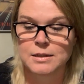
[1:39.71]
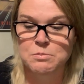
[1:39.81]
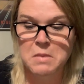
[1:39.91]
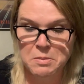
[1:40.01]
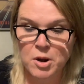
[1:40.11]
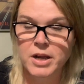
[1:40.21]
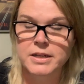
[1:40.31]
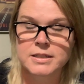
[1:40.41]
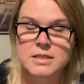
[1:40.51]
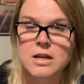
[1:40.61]
my
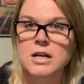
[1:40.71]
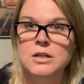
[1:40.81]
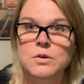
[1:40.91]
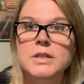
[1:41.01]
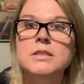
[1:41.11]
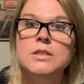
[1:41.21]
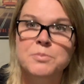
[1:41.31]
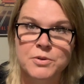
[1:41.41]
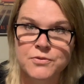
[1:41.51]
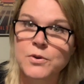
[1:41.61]
products are going to
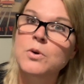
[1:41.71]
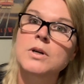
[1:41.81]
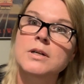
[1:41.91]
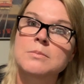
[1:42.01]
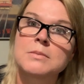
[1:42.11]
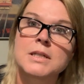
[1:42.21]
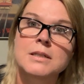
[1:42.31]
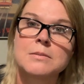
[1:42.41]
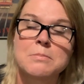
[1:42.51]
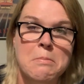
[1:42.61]
perform
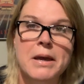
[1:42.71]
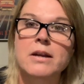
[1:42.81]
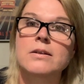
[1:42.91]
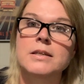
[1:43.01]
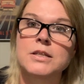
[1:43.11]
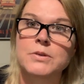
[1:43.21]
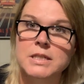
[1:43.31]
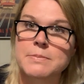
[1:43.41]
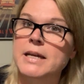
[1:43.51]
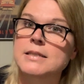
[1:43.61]
better than you
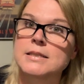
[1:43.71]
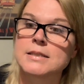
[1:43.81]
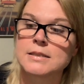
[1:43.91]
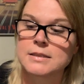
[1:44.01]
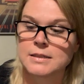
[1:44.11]
expected.